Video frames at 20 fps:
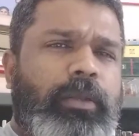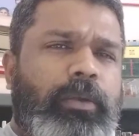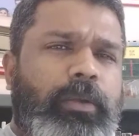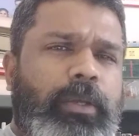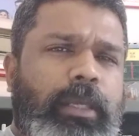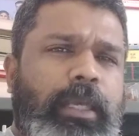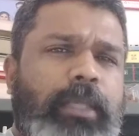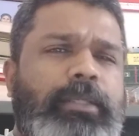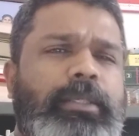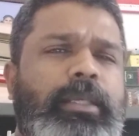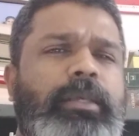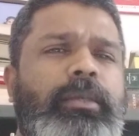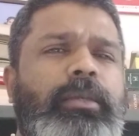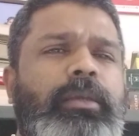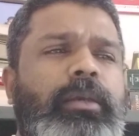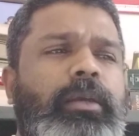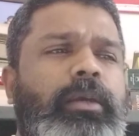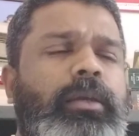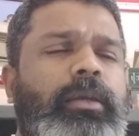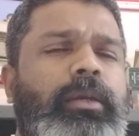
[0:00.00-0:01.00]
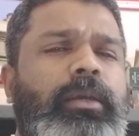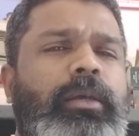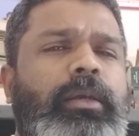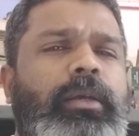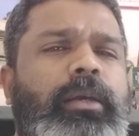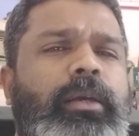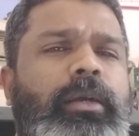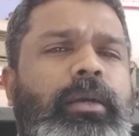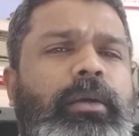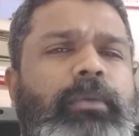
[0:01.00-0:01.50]
getting
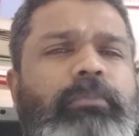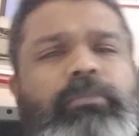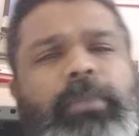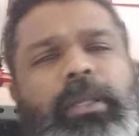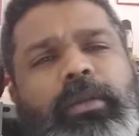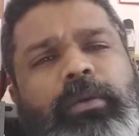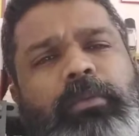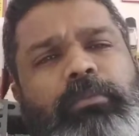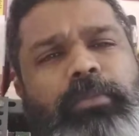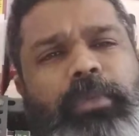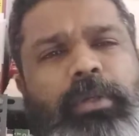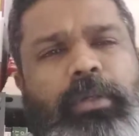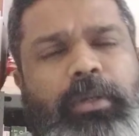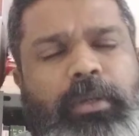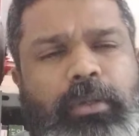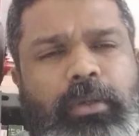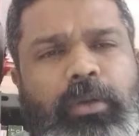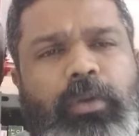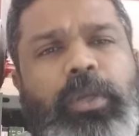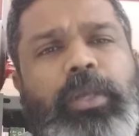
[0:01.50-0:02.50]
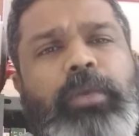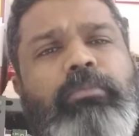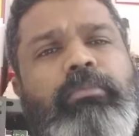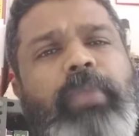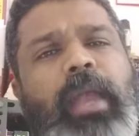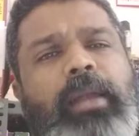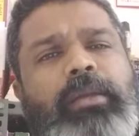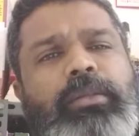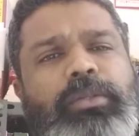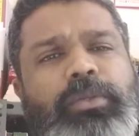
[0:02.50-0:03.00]
going
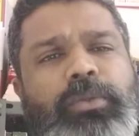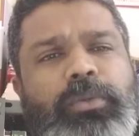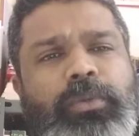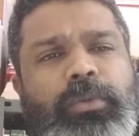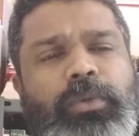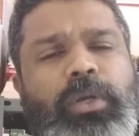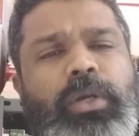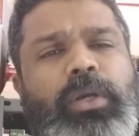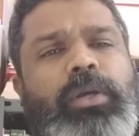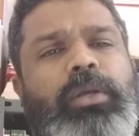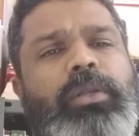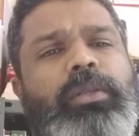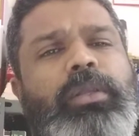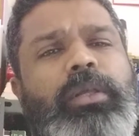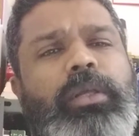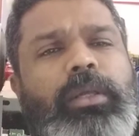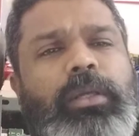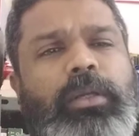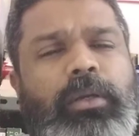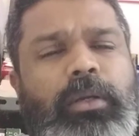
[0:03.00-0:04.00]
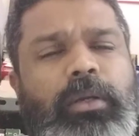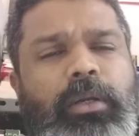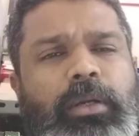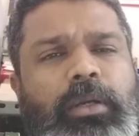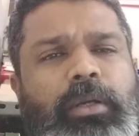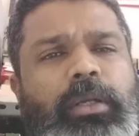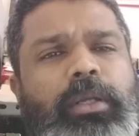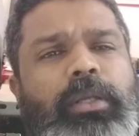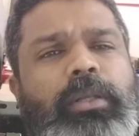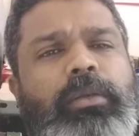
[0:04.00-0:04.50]
back to the
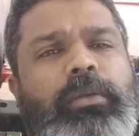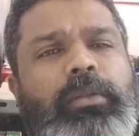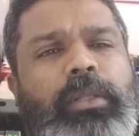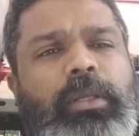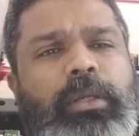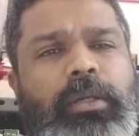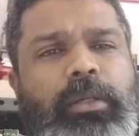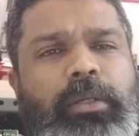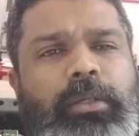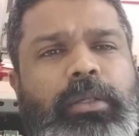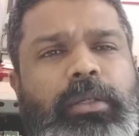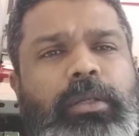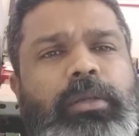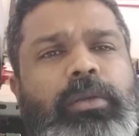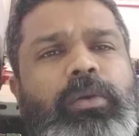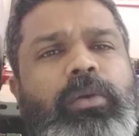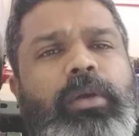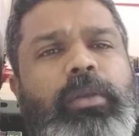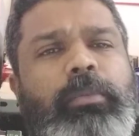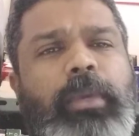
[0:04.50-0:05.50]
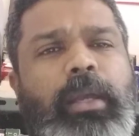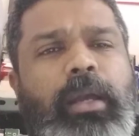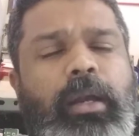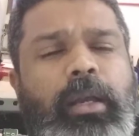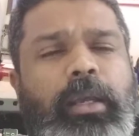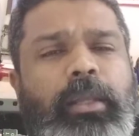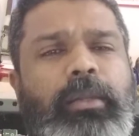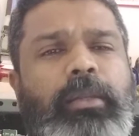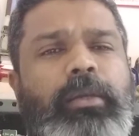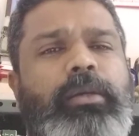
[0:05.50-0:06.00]
curtain, going
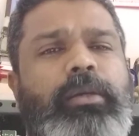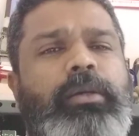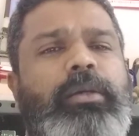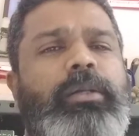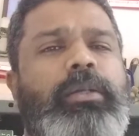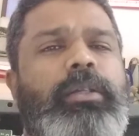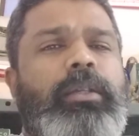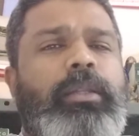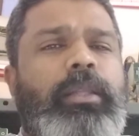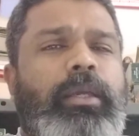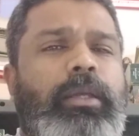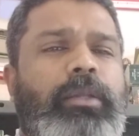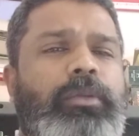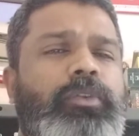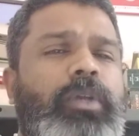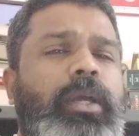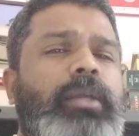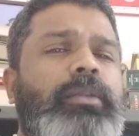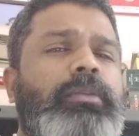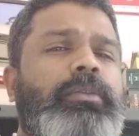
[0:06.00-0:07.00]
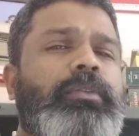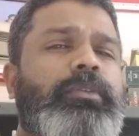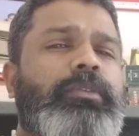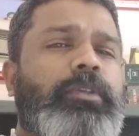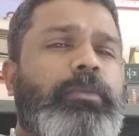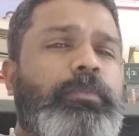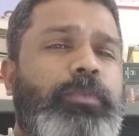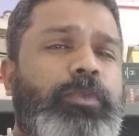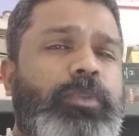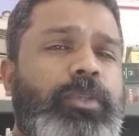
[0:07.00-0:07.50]
behind the curtain. They are trying to
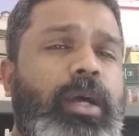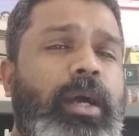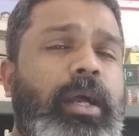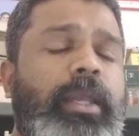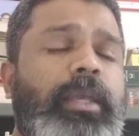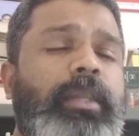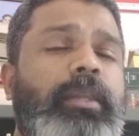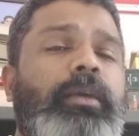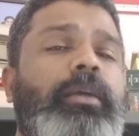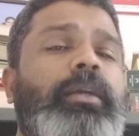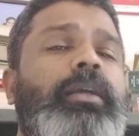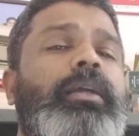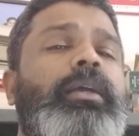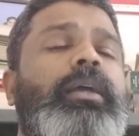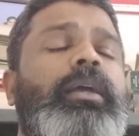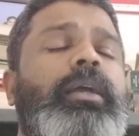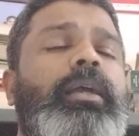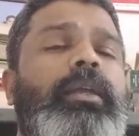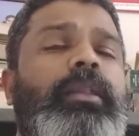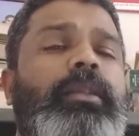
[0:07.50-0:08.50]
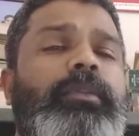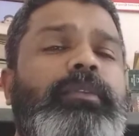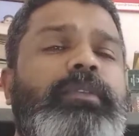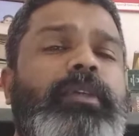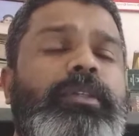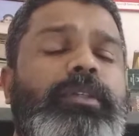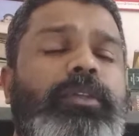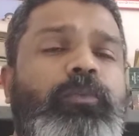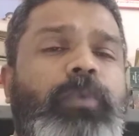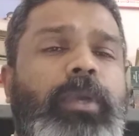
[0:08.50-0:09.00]
subside in
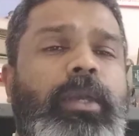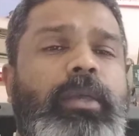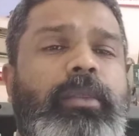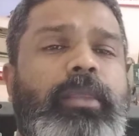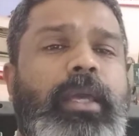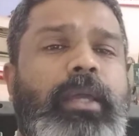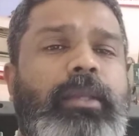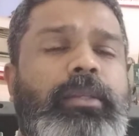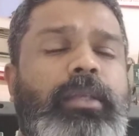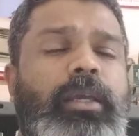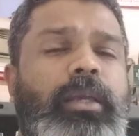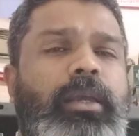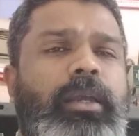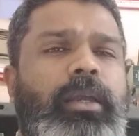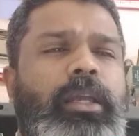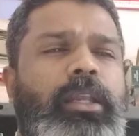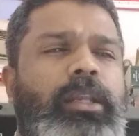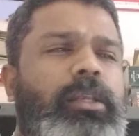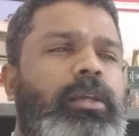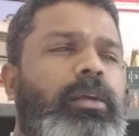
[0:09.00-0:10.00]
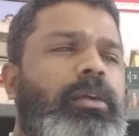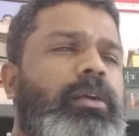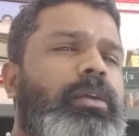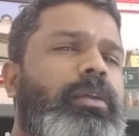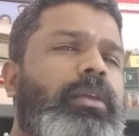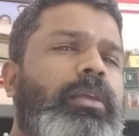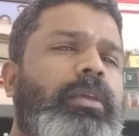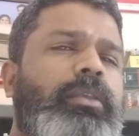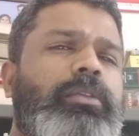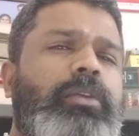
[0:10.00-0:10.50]
such a way that it
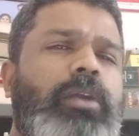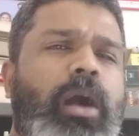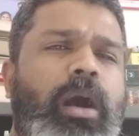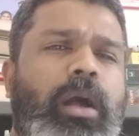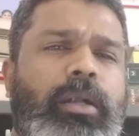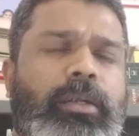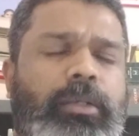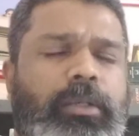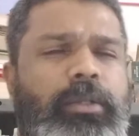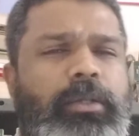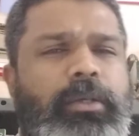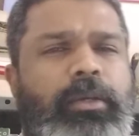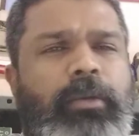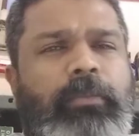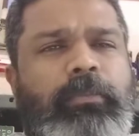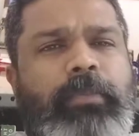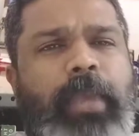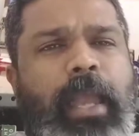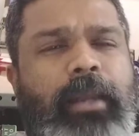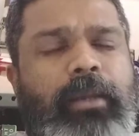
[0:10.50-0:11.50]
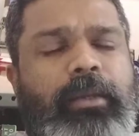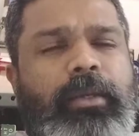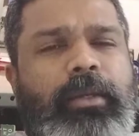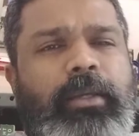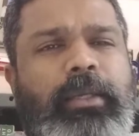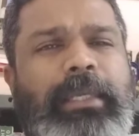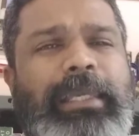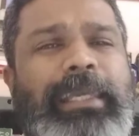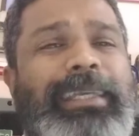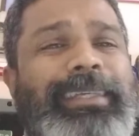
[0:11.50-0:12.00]
it can't come back
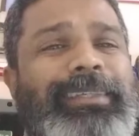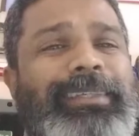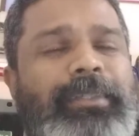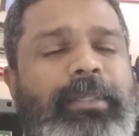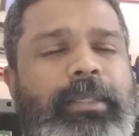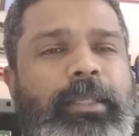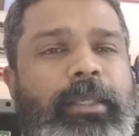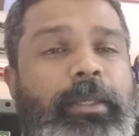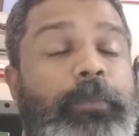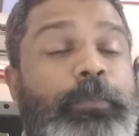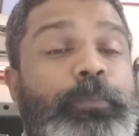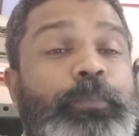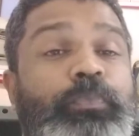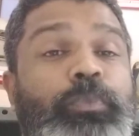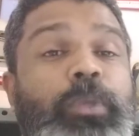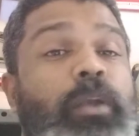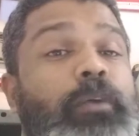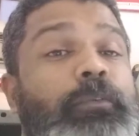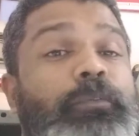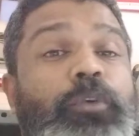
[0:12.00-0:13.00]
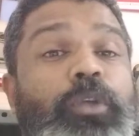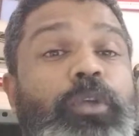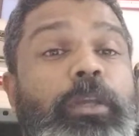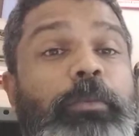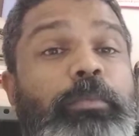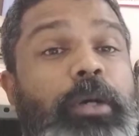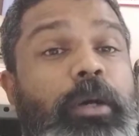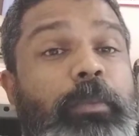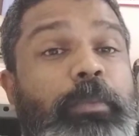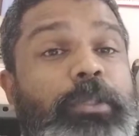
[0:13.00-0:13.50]
easily, for the
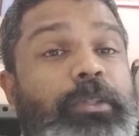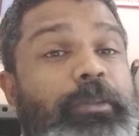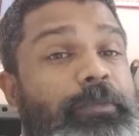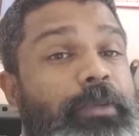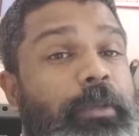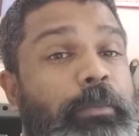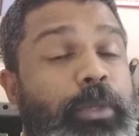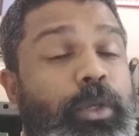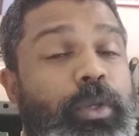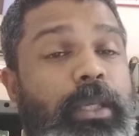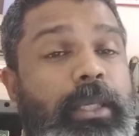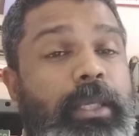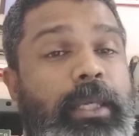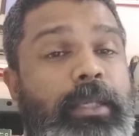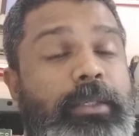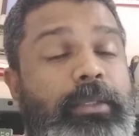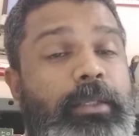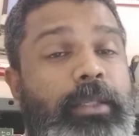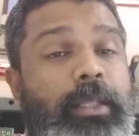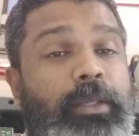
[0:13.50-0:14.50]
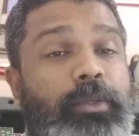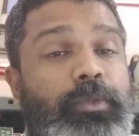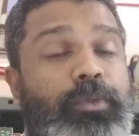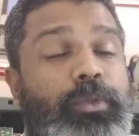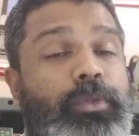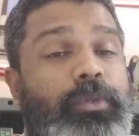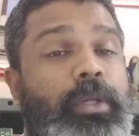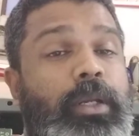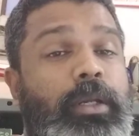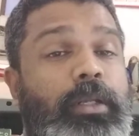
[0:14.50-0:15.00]
purpose of communication, that you
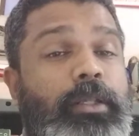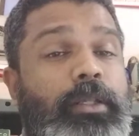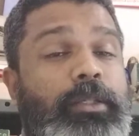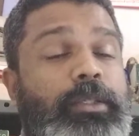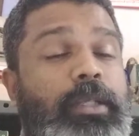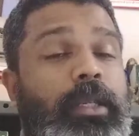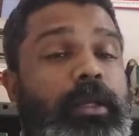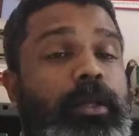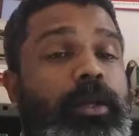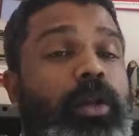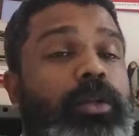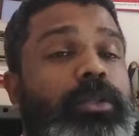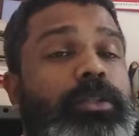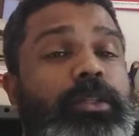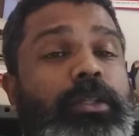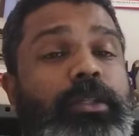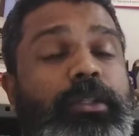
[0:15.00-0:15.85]
should understand, not